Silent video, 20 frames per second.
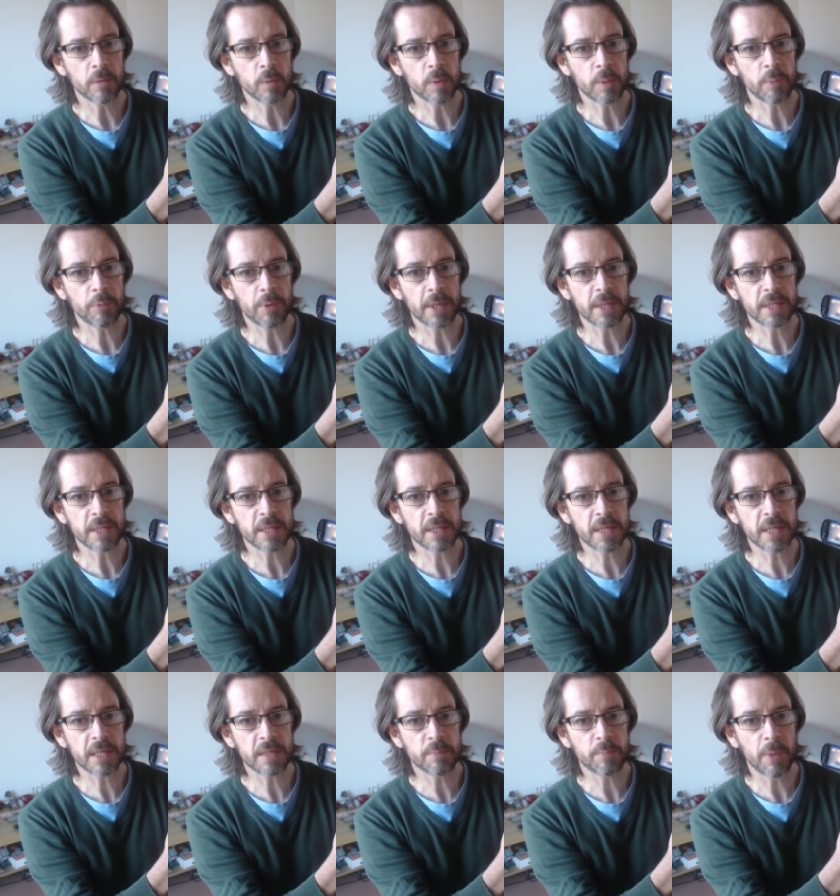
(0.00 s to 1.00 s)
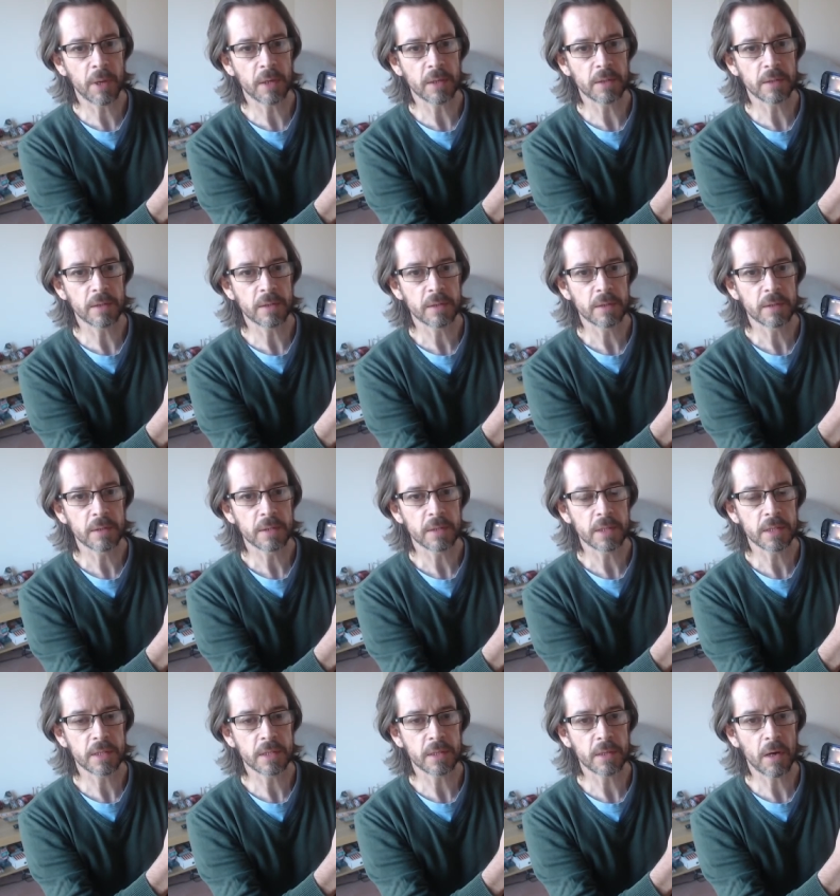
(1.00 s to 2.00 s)
We press this button to
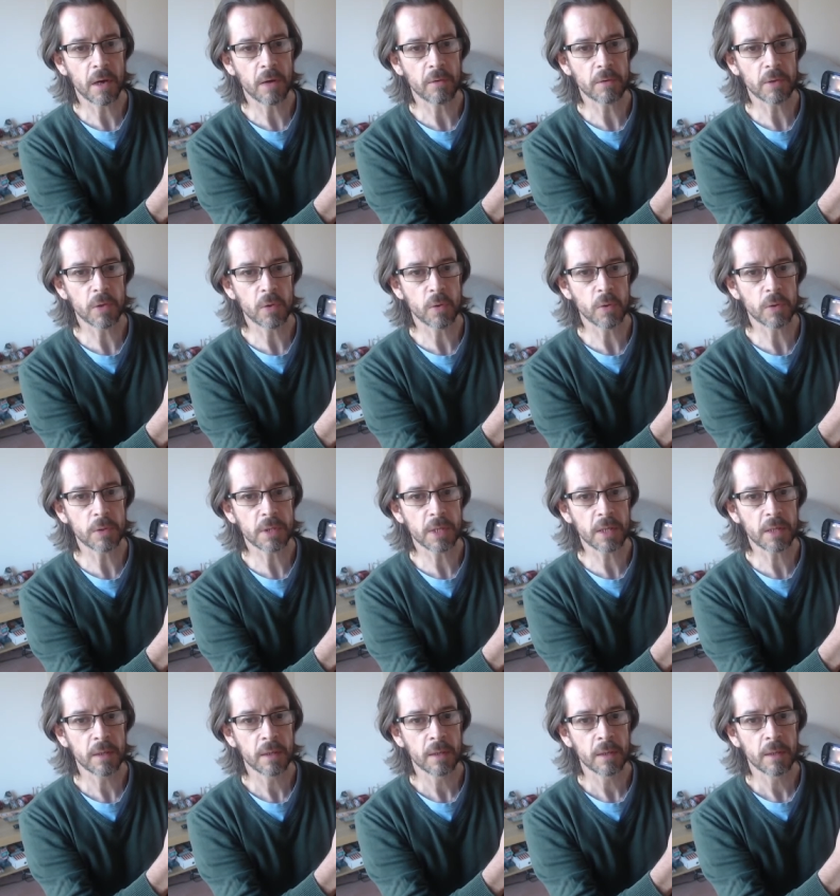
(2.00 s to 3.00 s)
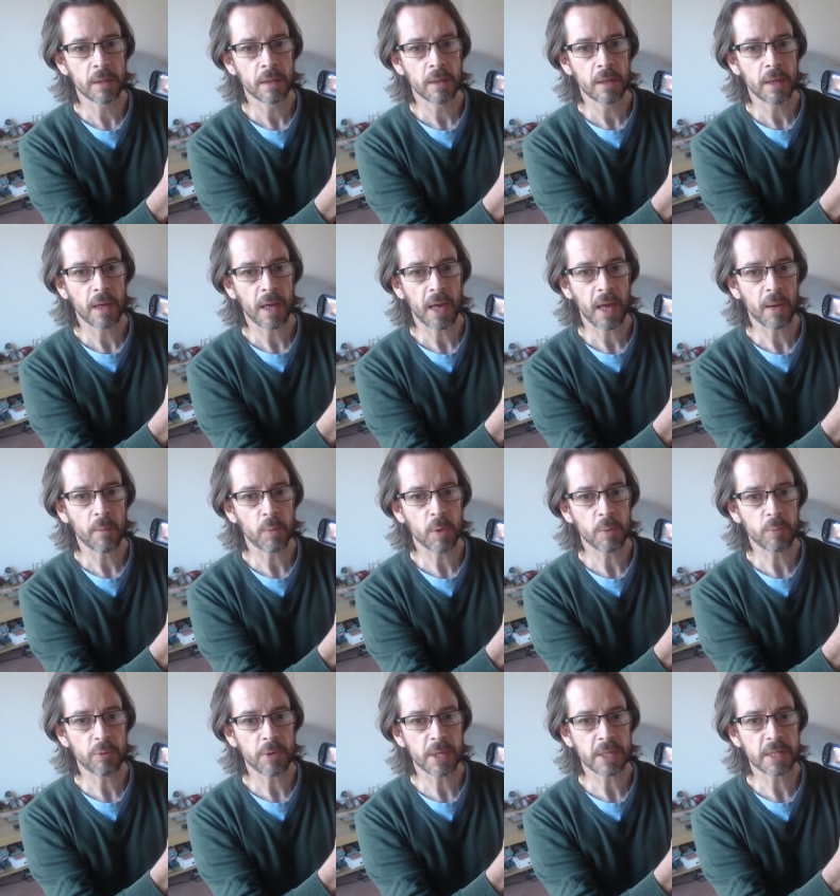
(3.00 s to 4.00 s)
start recording, and we
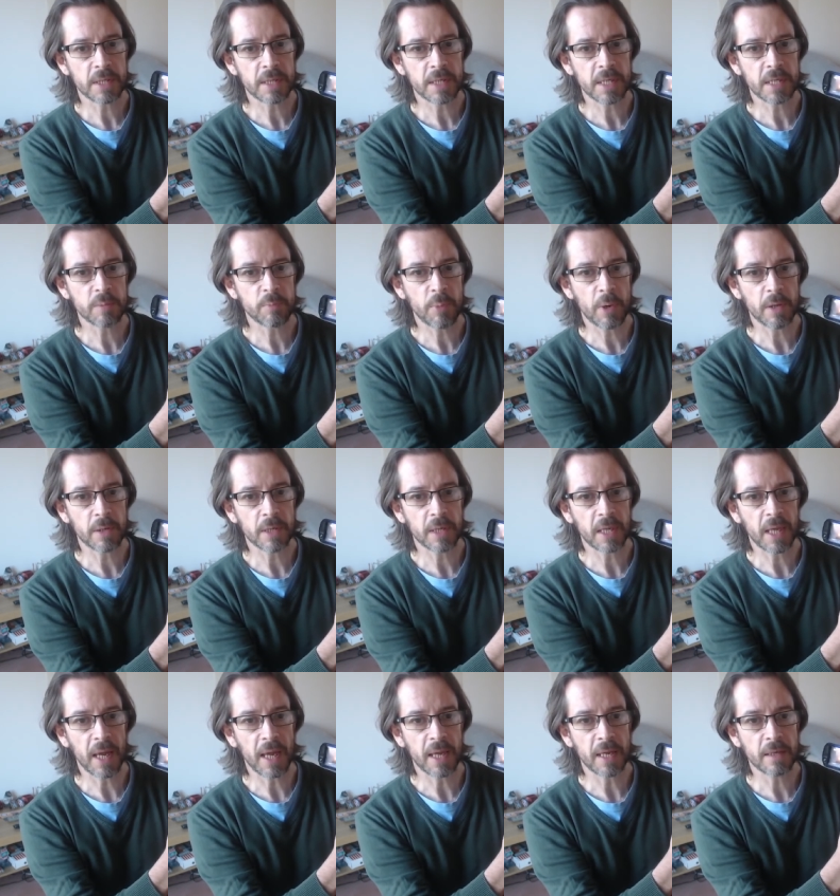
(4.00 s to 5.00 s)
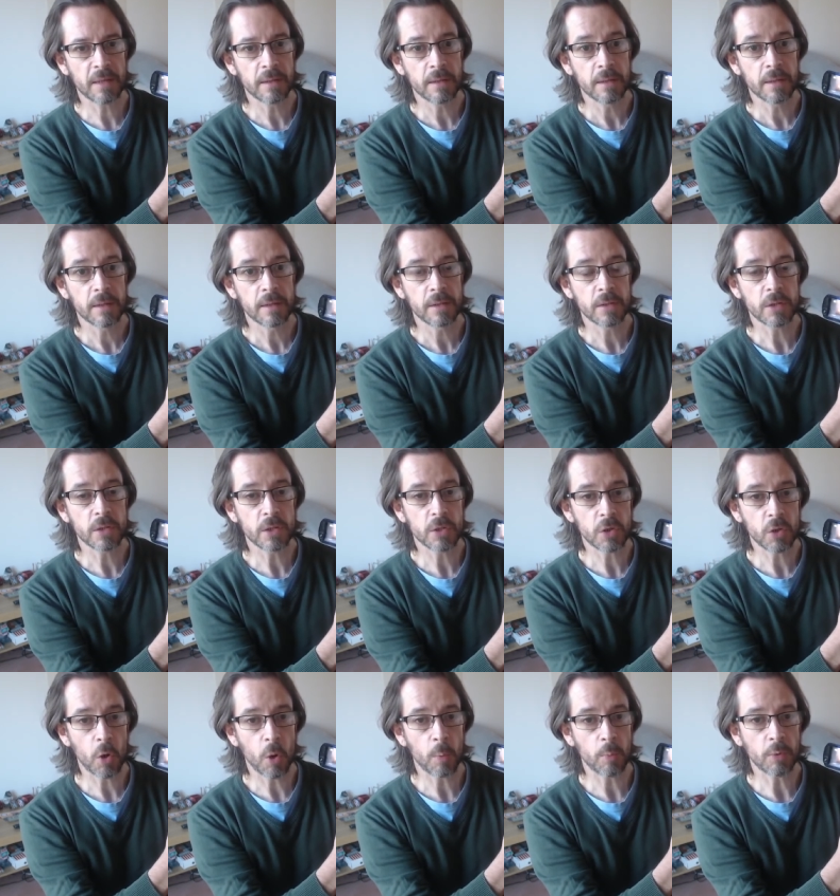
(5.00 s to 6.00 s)
press this button again to
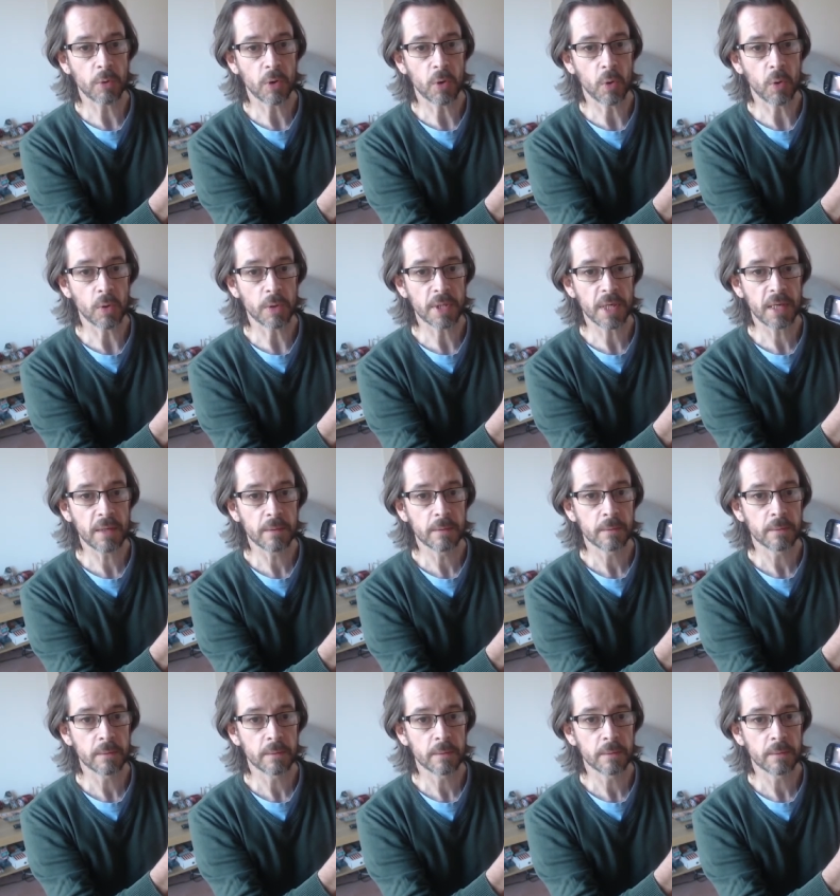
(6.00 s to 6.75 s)
stop recording.